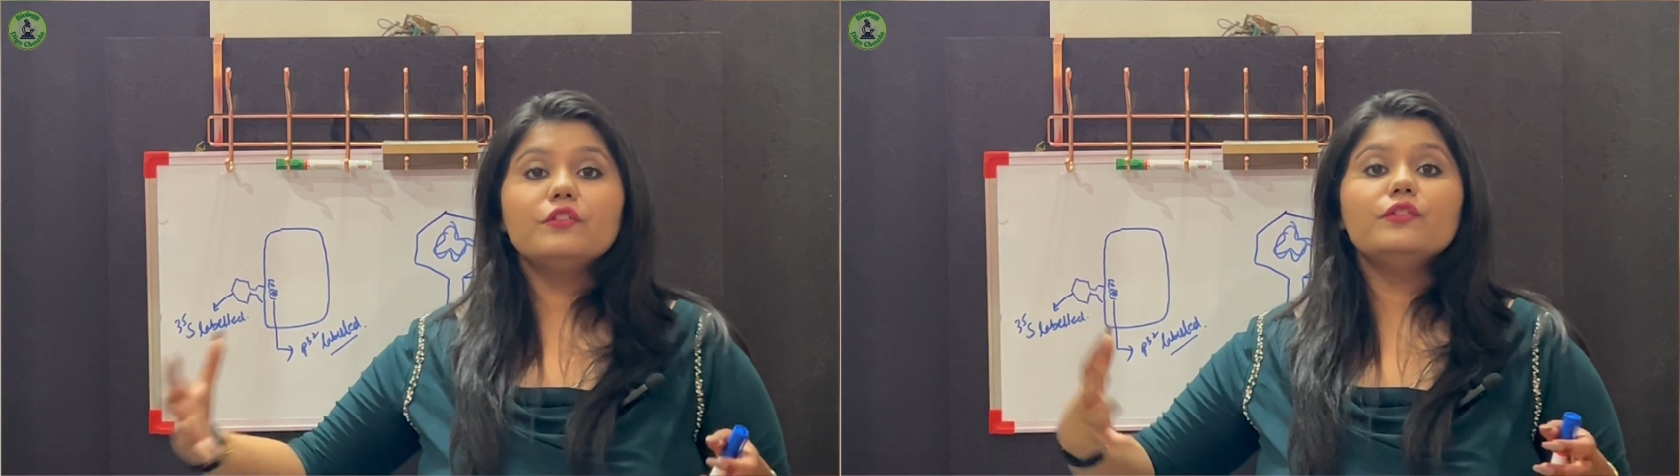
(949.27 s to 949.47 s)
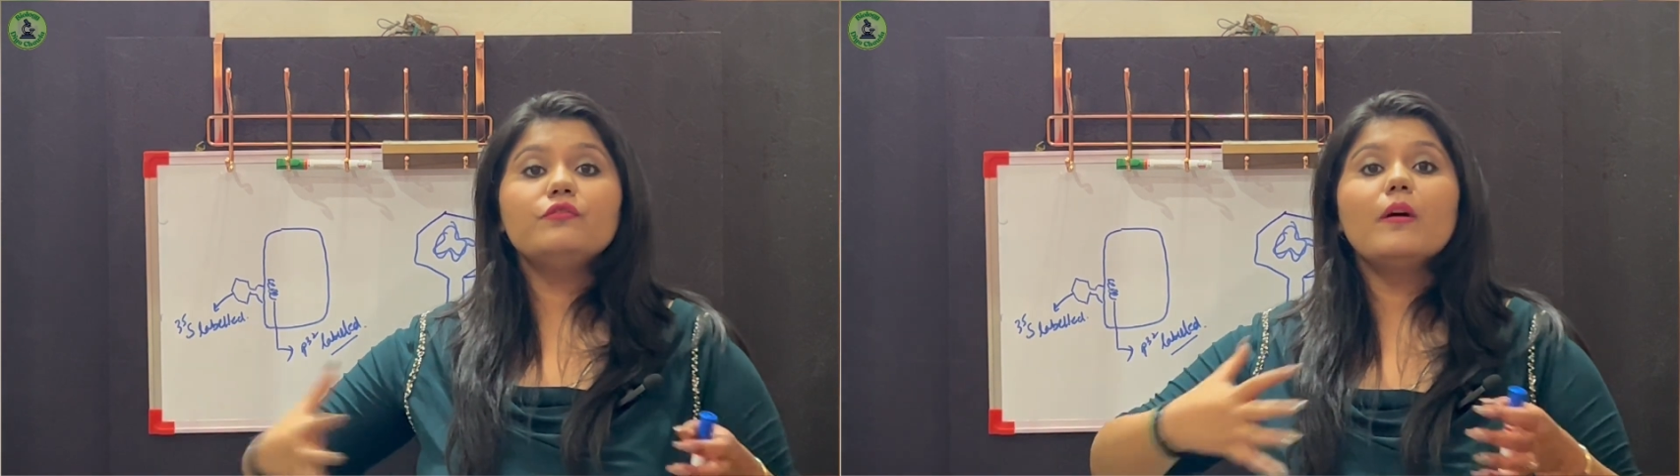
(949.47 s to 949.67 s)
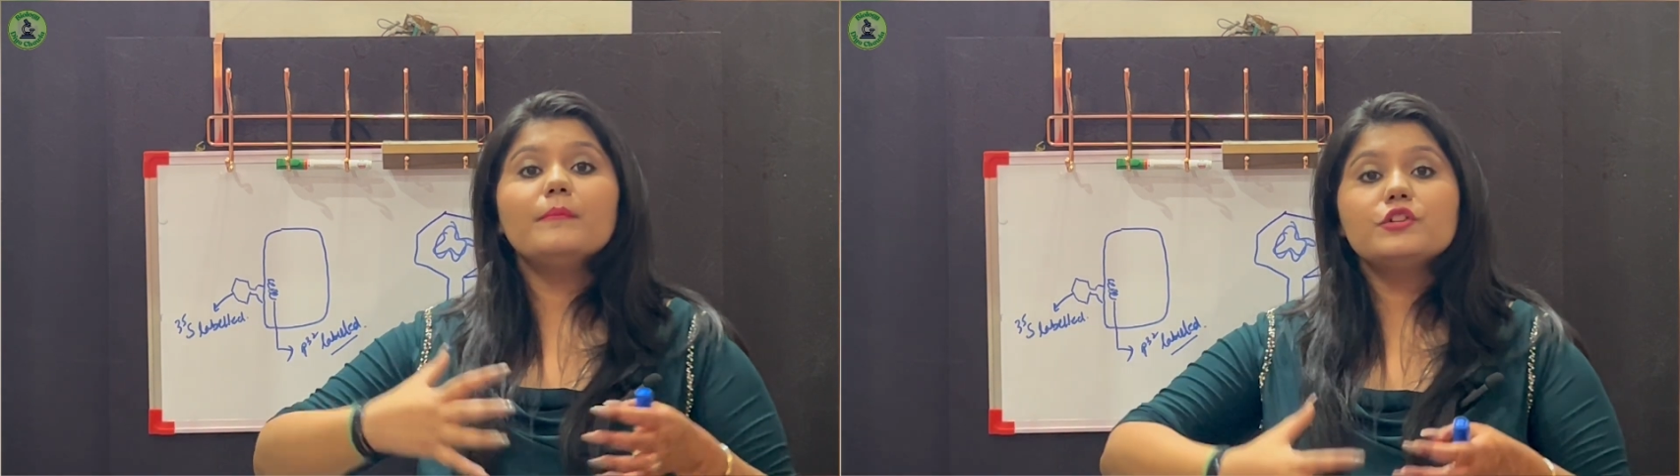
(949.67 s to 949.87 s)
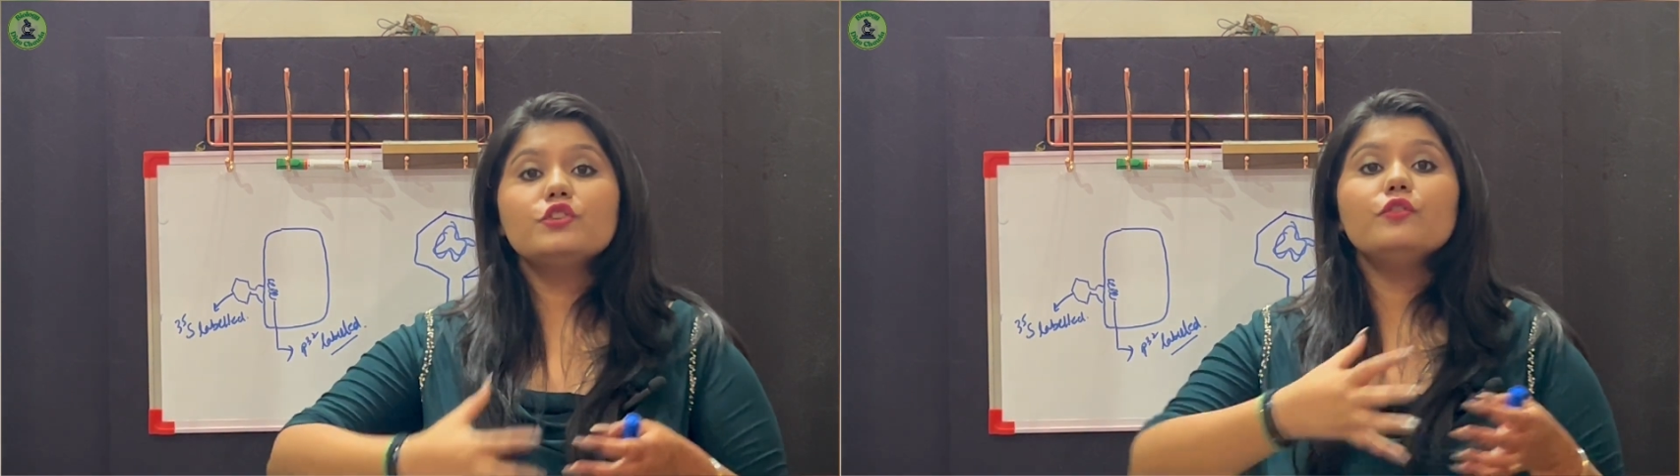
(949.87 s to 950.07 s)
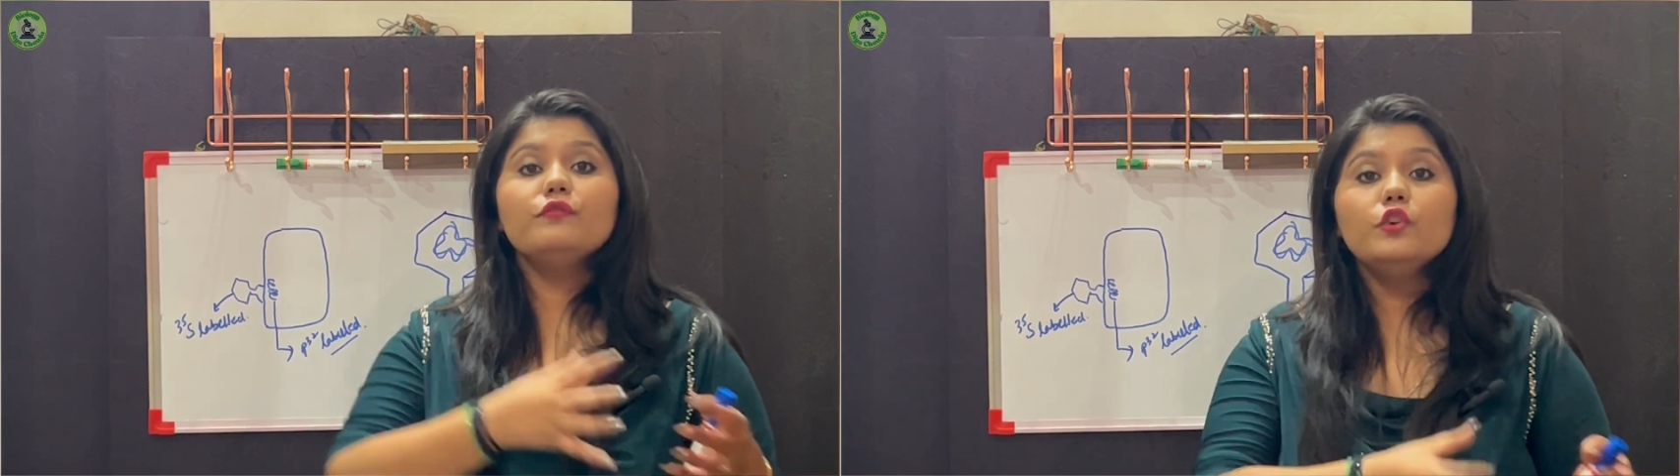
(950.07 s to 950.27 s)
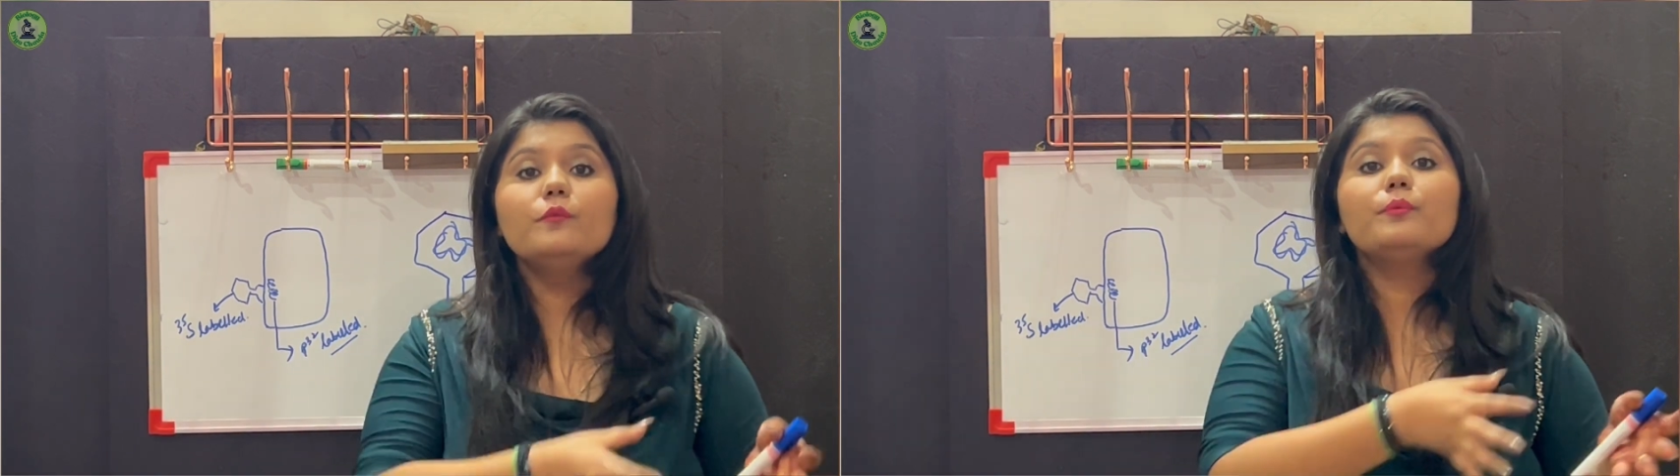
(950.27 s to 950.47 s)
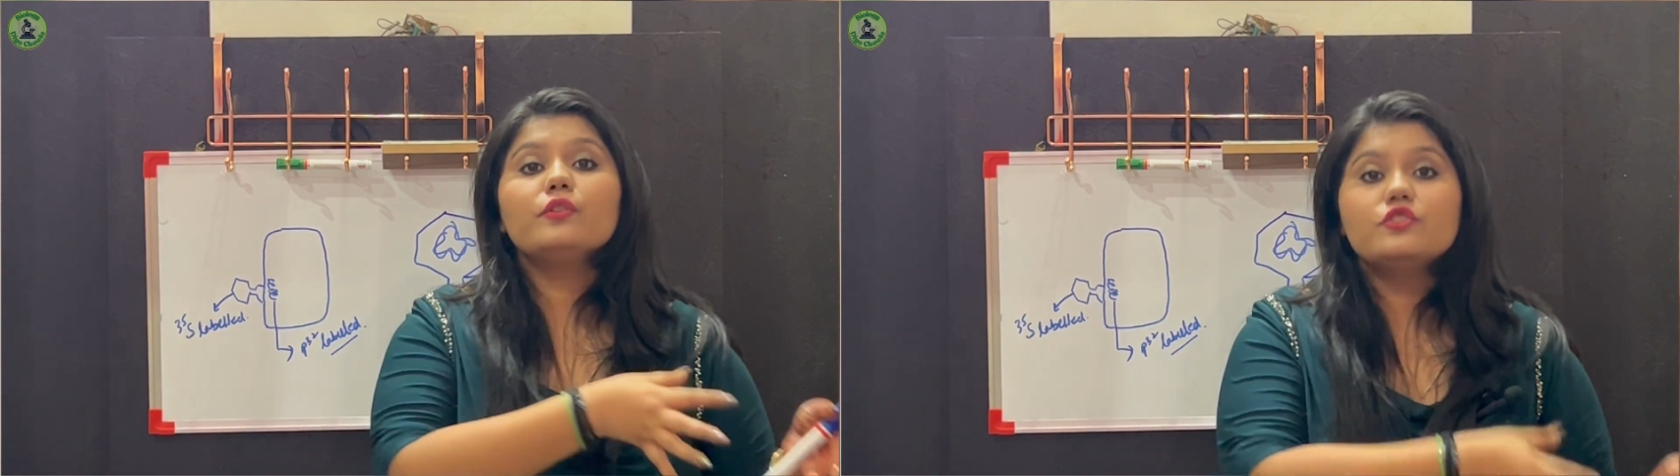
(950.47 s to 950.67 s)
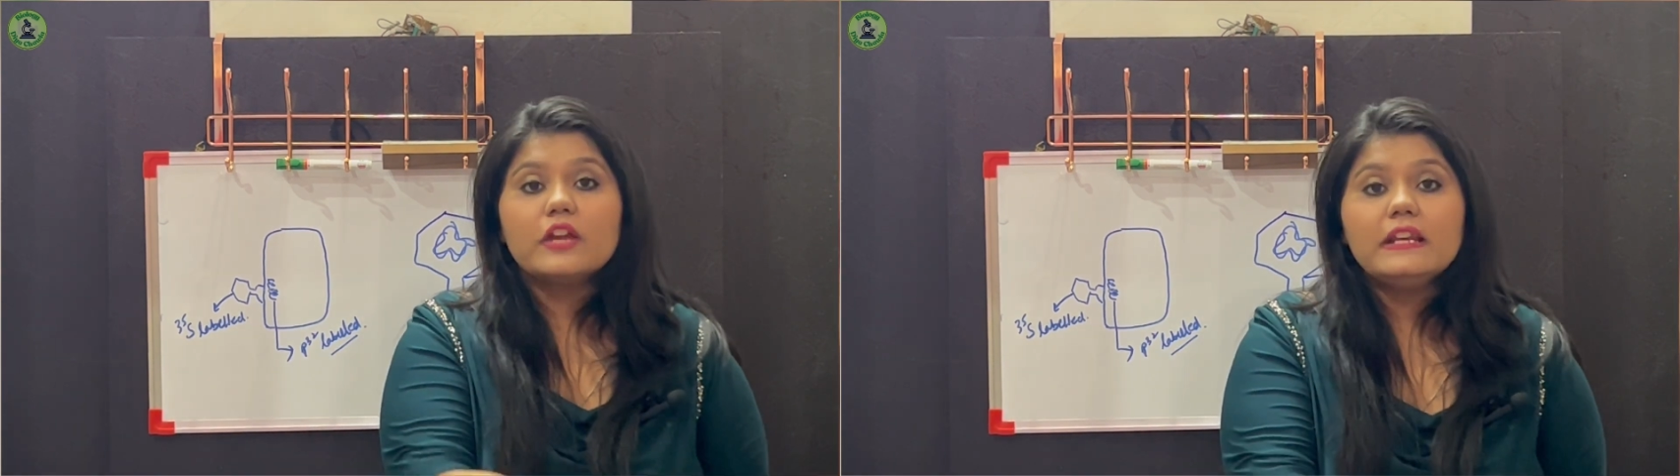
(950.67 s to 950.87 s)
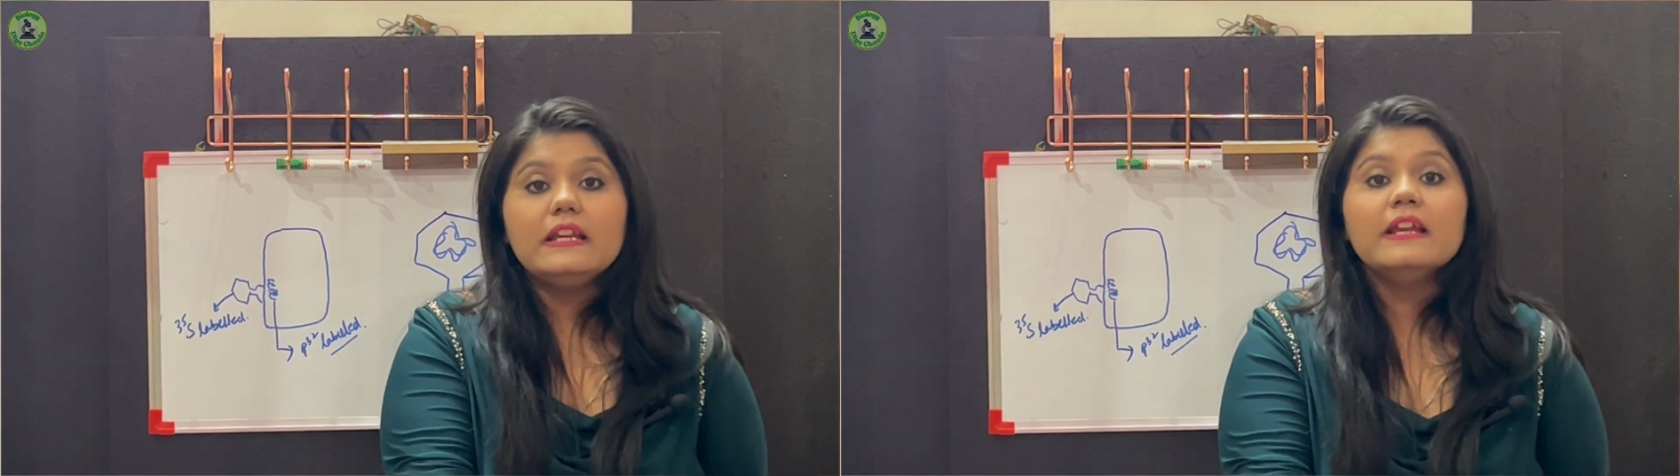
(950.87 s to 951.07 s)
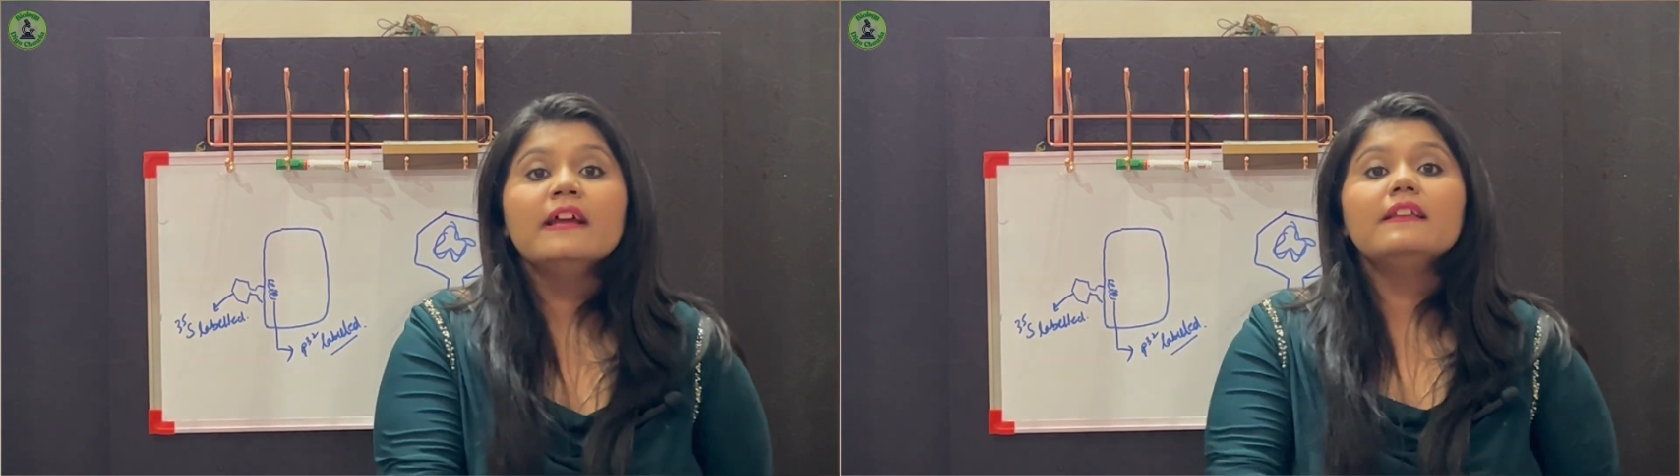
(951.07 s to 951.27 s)
for the formation of new
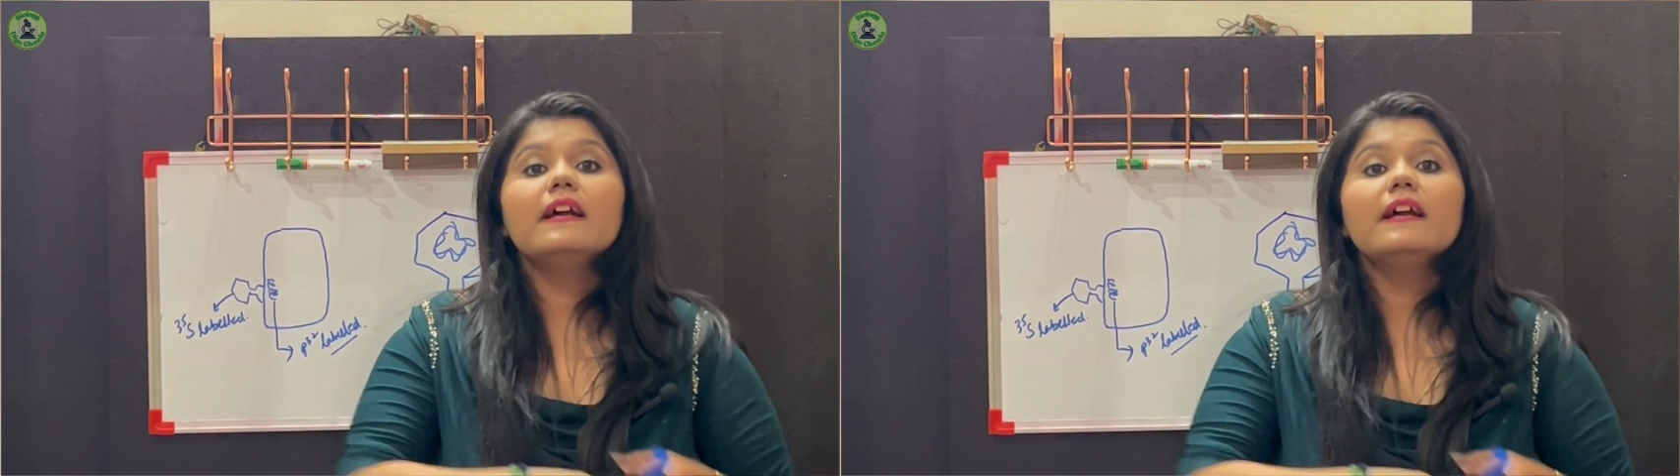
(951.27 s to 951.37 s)
progeny